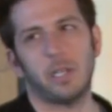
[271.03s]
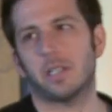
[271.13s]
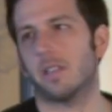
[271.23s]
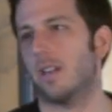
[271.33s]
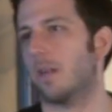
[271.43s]
You
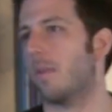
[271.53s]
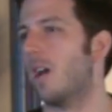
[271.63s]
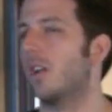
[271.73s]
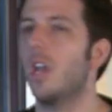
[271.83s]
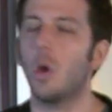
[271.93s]
can talk
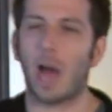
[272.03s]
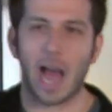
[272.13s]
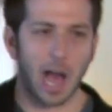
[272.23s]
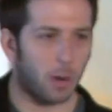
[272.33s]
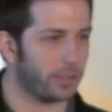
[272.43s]
about
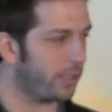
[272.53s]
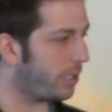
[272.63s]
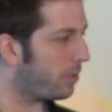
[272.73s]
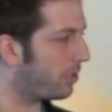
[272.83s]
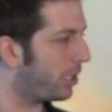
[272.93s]
how you're
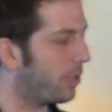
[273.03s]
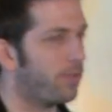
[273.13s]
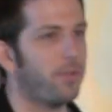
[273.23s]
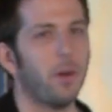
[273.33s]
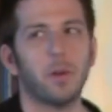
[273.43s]
using your
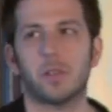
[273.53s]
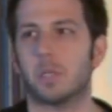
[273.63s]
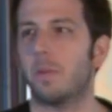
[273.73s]
photos.